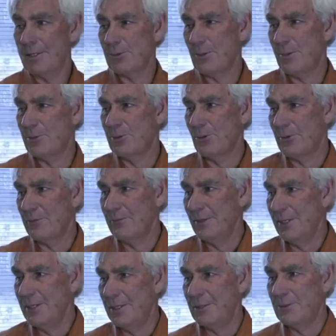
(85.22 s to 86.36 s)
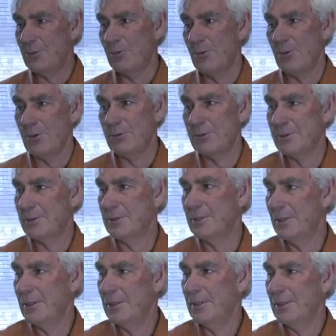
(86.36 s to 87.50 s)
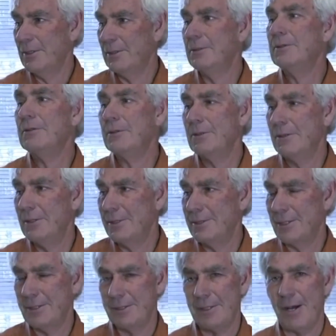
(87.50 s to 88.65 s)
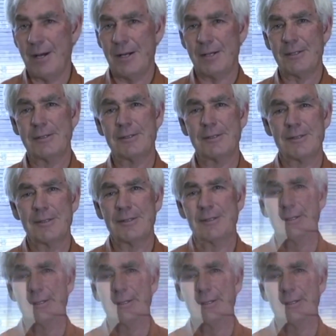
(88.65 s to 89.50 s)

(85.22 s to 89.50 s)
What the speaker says: that's why I'm sort of leaning towards these exotics.